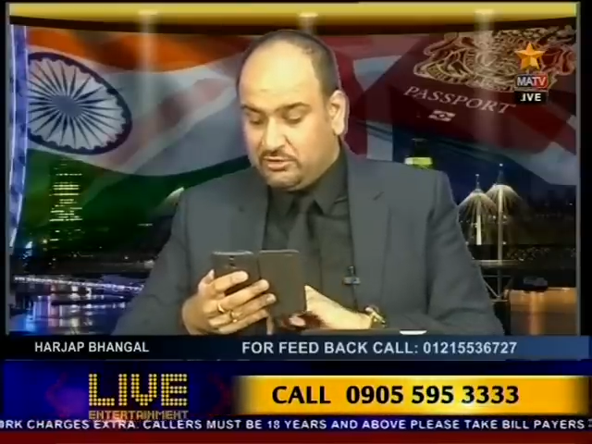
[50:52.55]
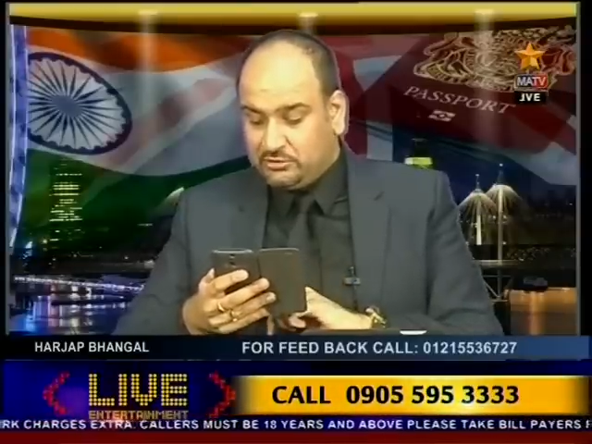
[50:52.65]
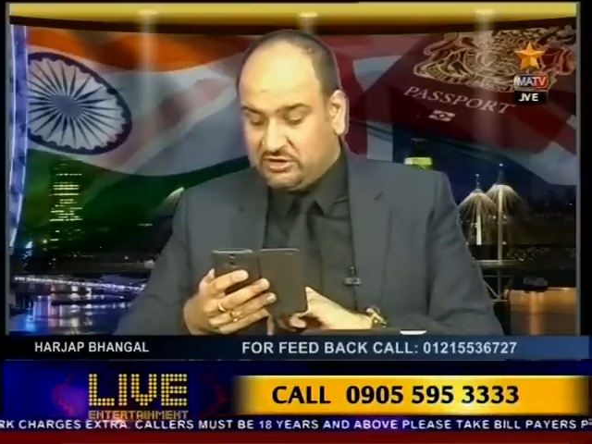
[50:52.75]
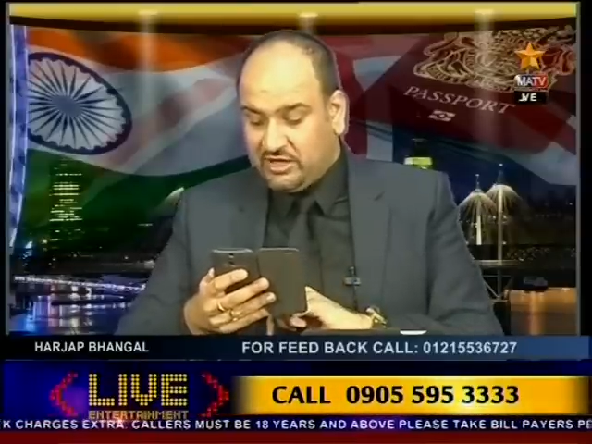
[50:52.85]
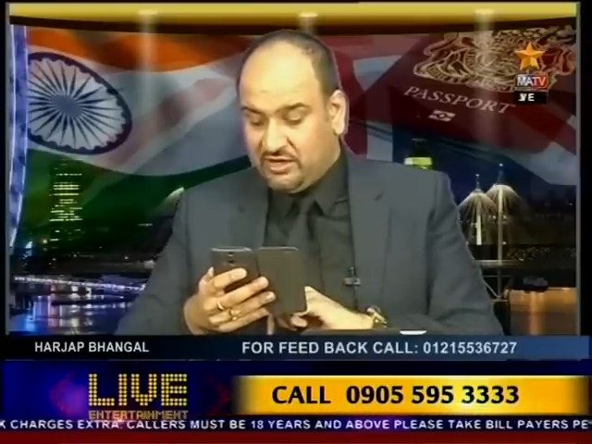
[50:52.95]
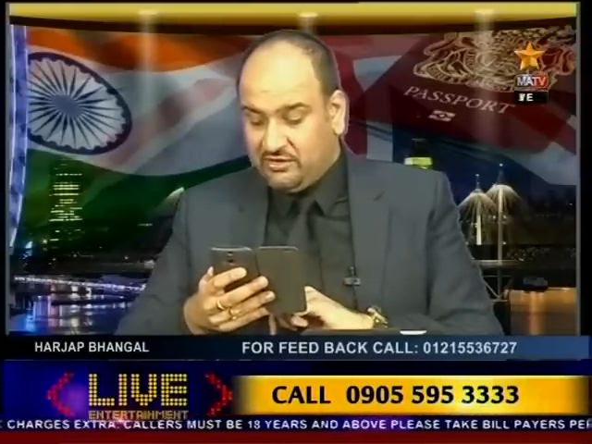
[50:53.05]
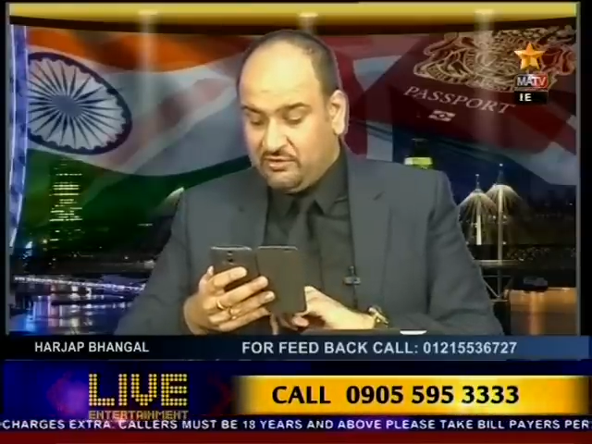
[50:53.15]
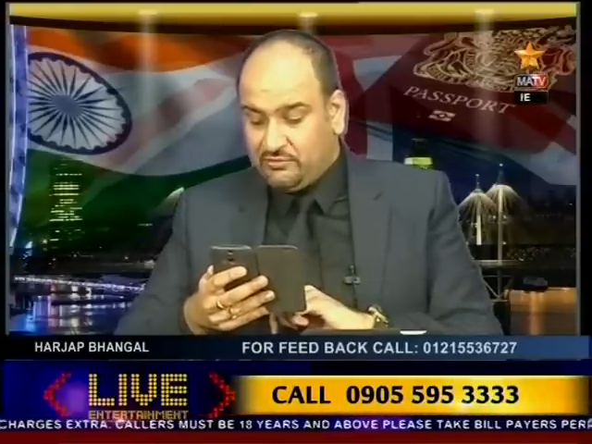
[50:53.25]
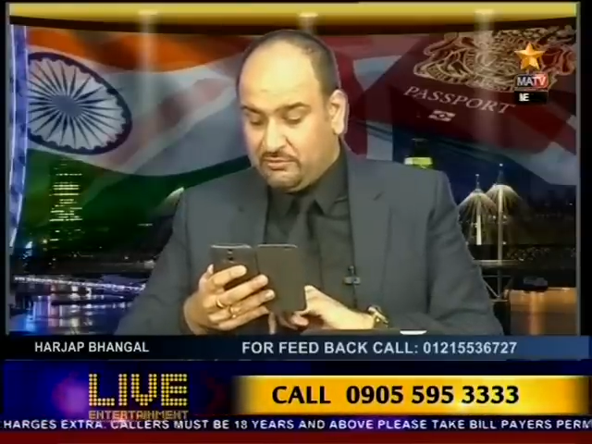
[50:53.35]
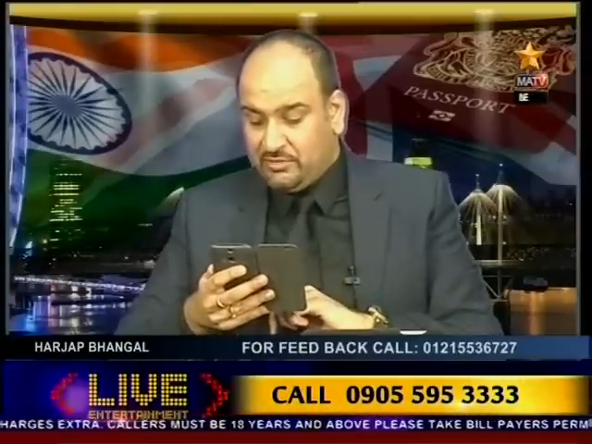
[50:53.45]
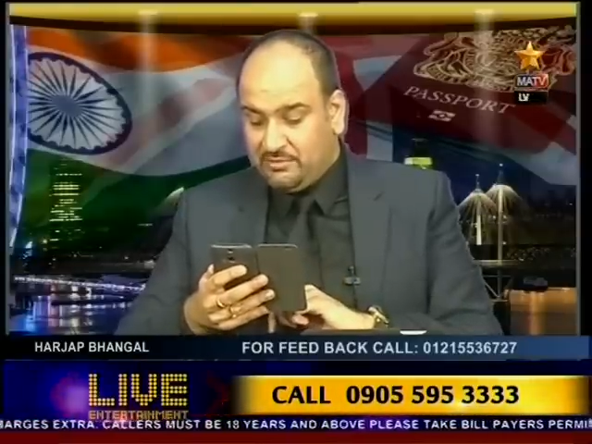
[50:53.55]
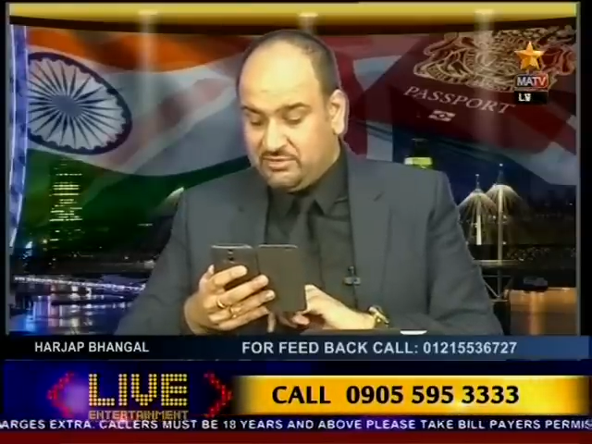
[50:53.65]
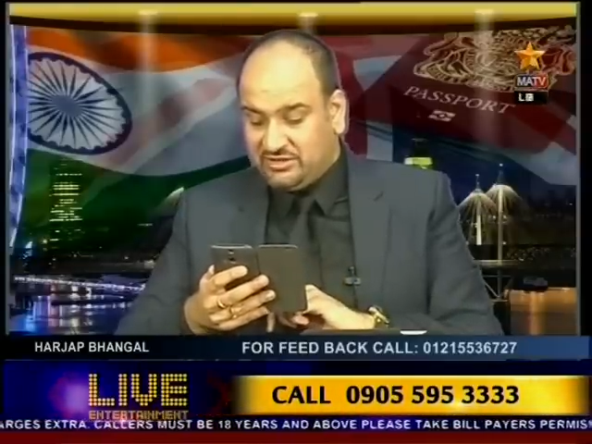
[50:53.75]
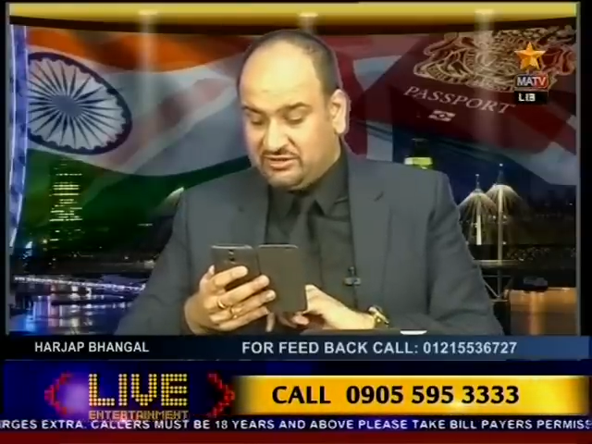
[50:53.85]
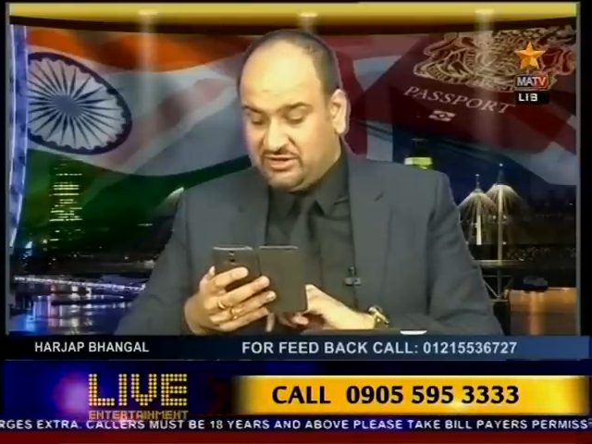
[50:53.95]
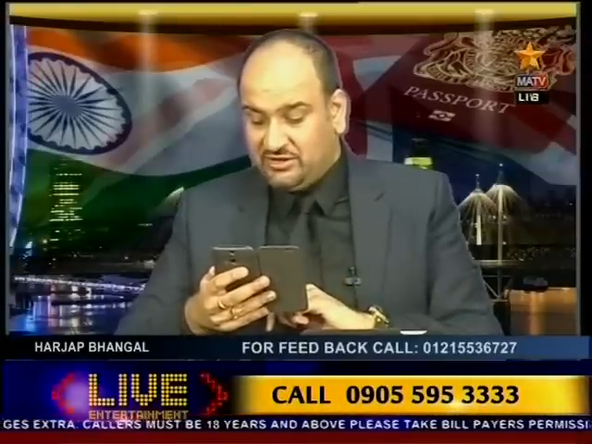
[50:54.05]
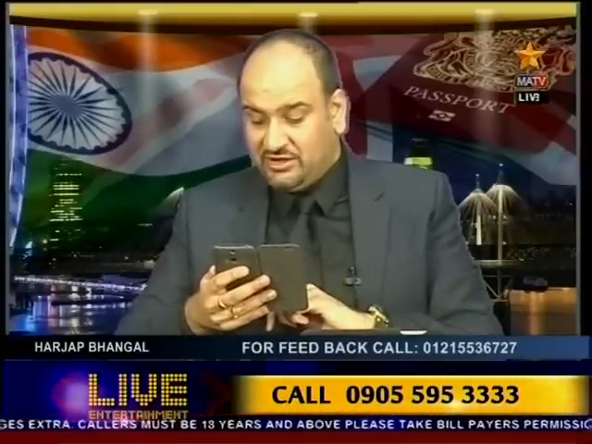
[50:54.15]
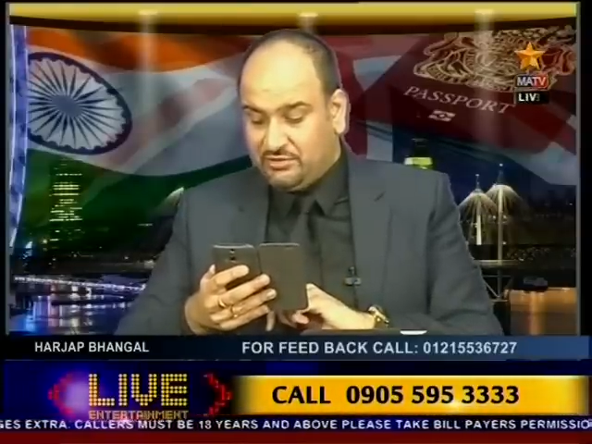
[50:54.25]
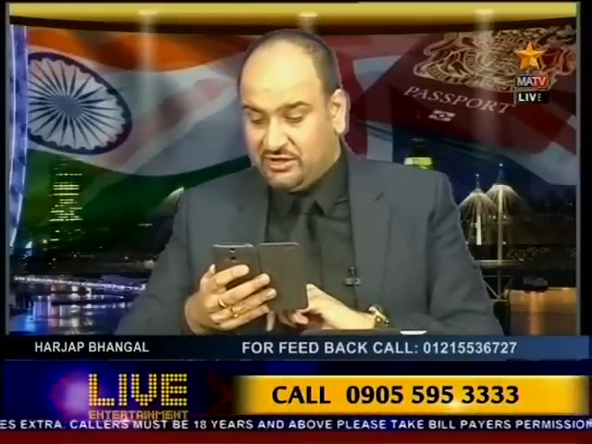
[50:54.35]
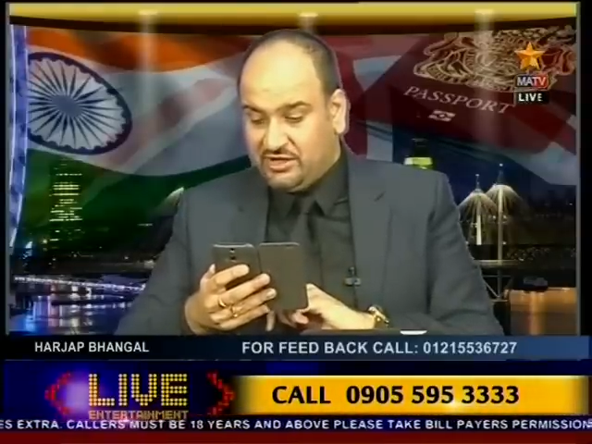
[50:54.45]
of course I can, from mum
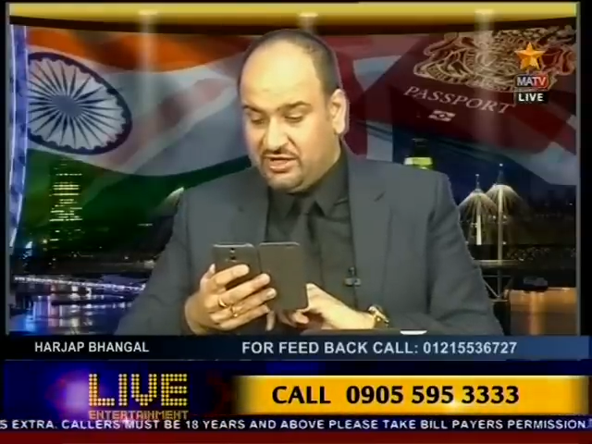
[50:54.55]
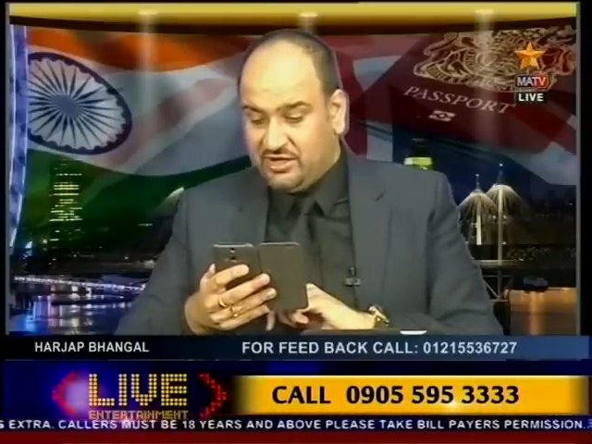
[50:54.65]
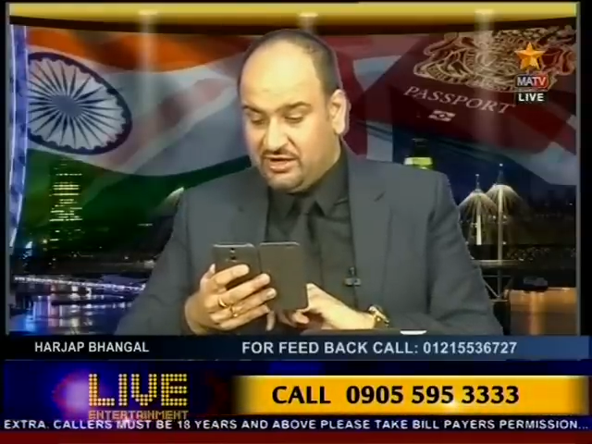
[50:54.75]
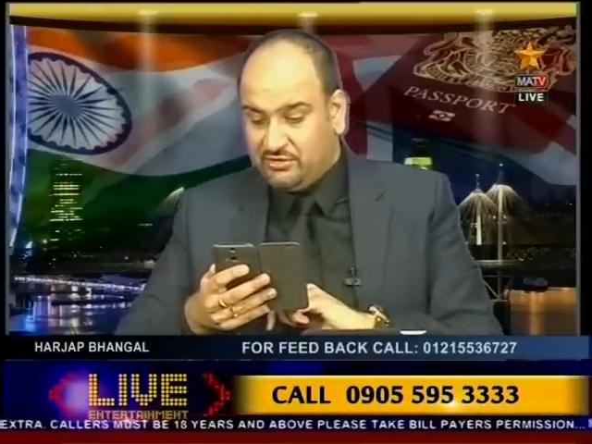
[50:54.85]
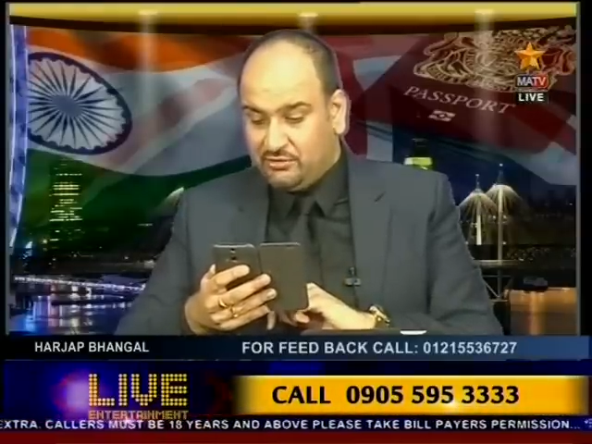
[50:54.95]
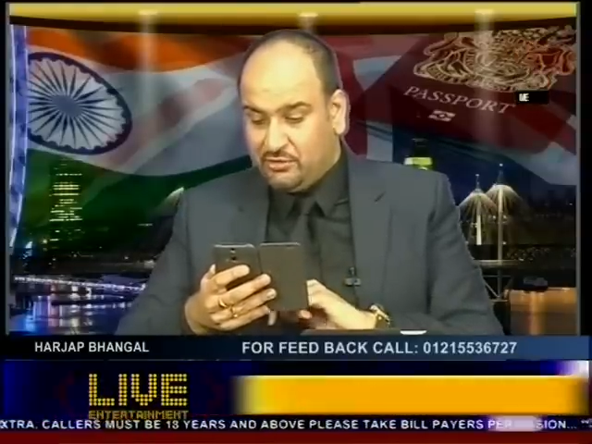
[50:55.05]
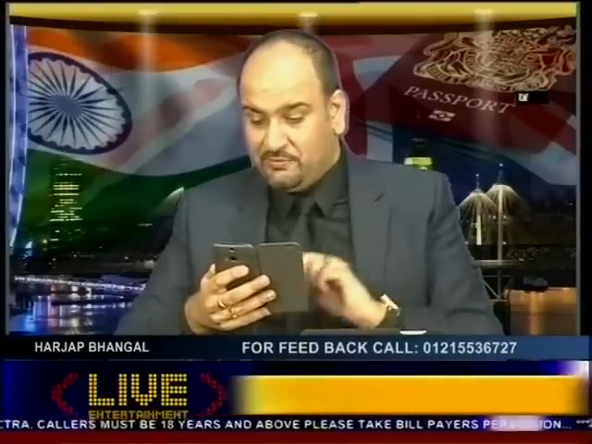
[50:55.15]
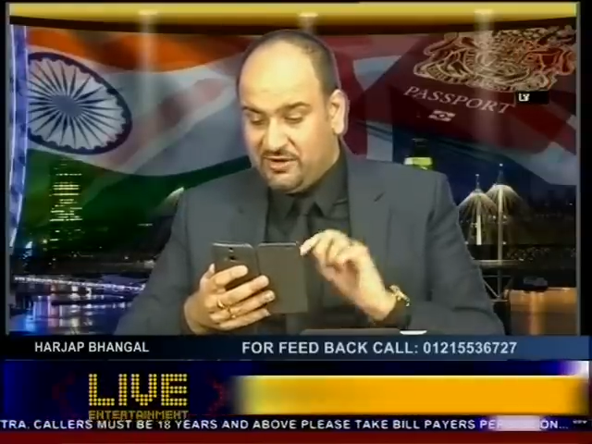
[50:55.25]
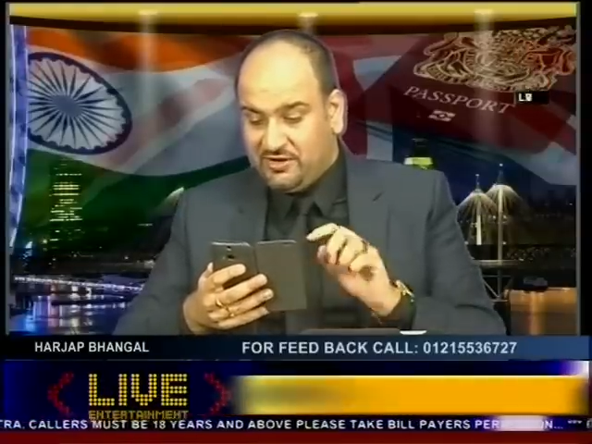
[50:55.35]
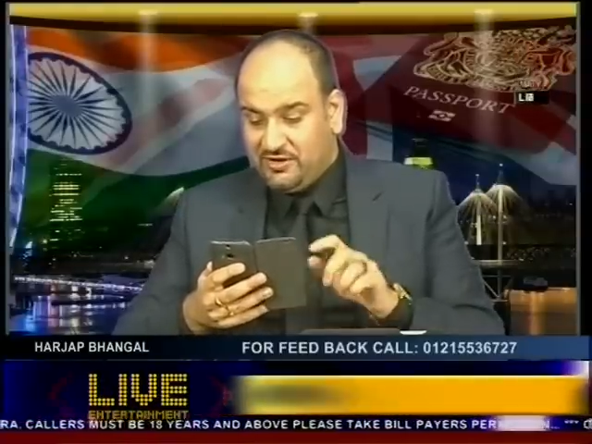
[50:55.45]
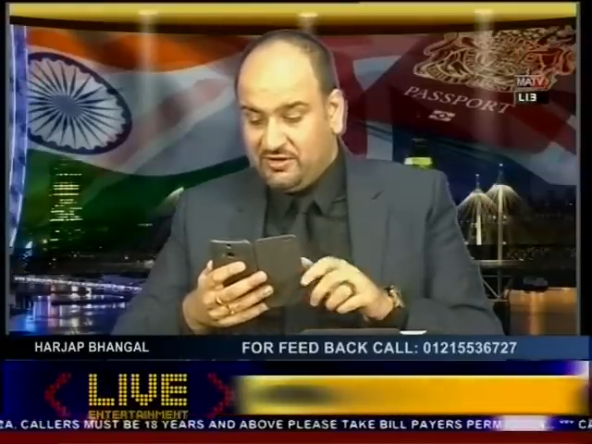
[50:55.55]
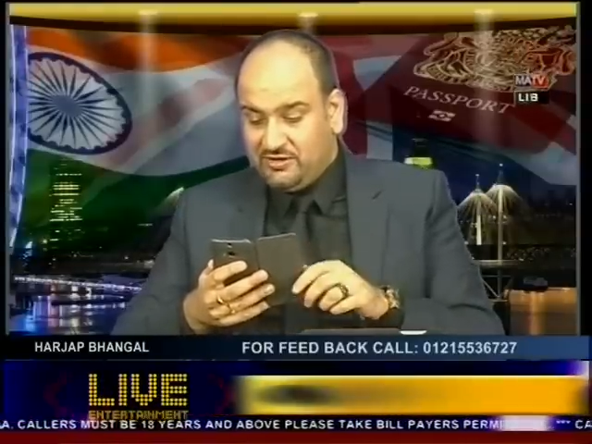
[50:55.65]
Jastinda, Ricky and Romy,